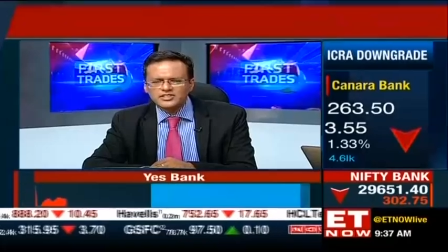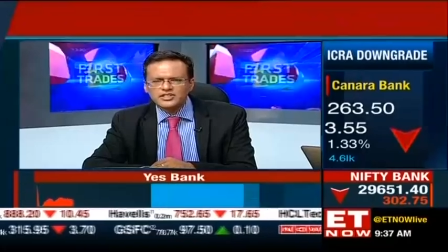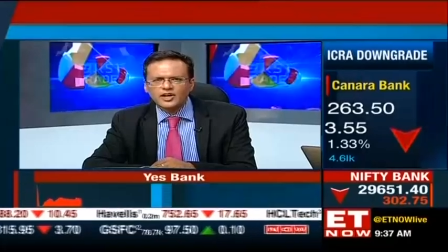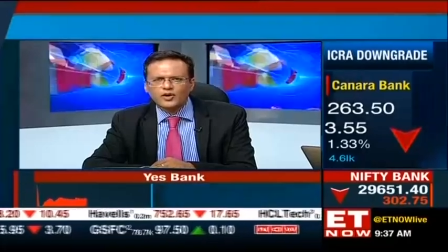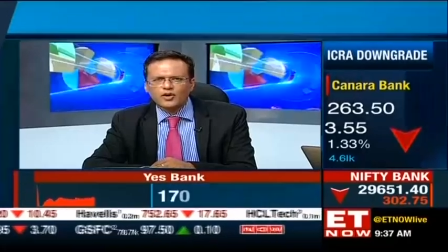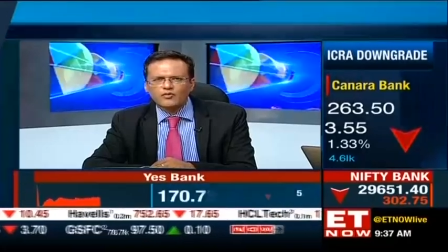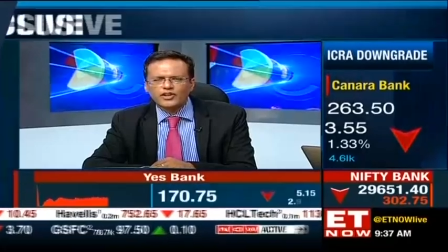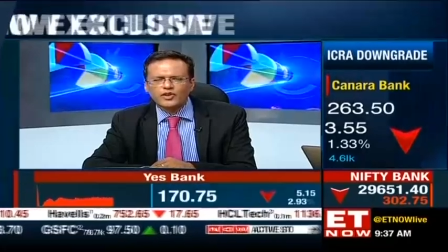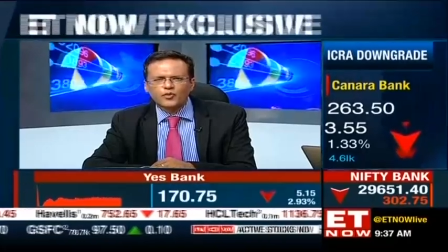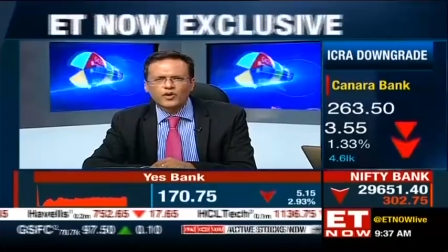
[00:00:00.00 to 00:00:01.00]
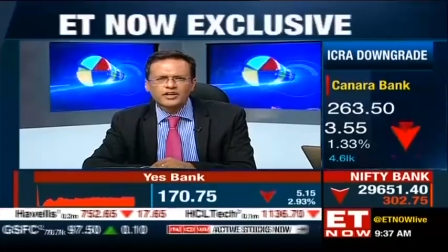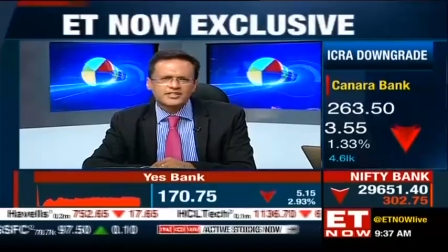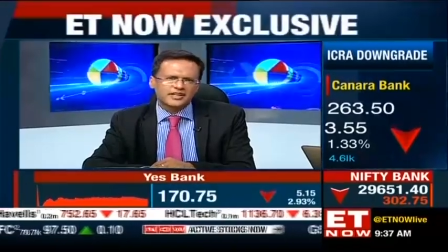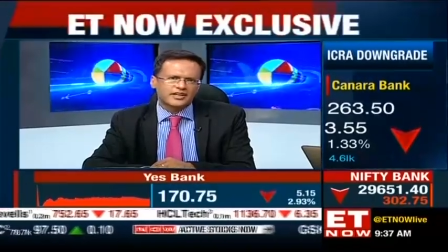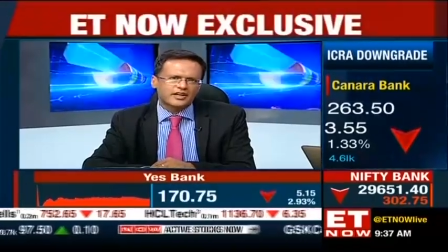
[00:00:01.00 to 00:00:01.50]
his take on where the
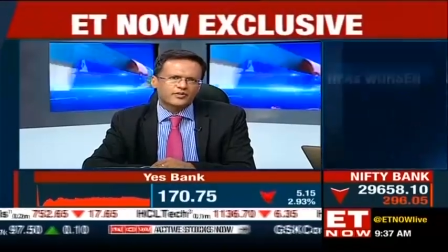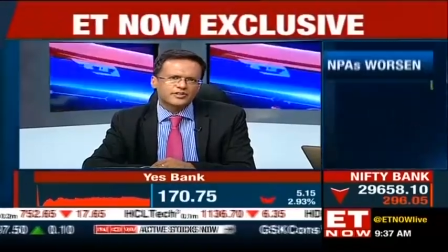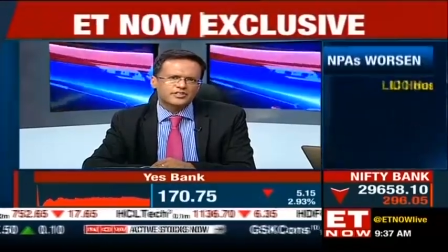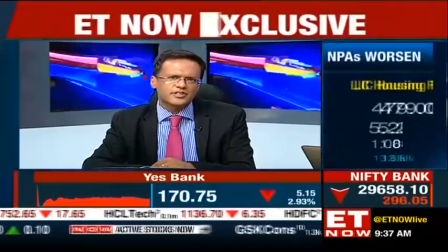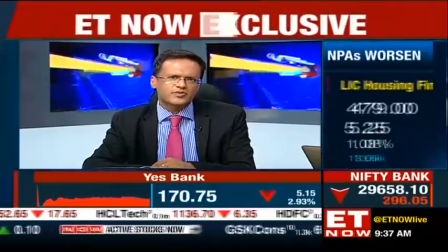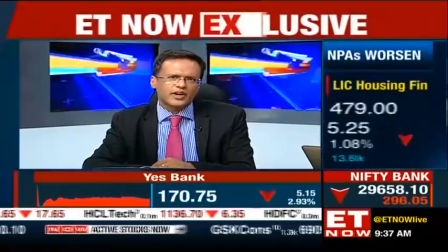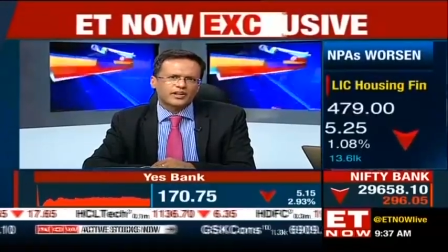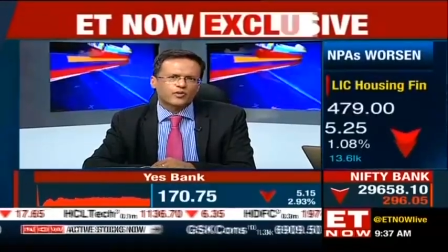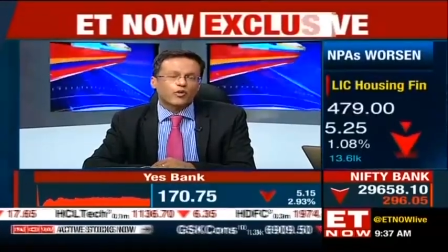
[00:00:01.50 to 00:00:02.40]
world is headed versus where the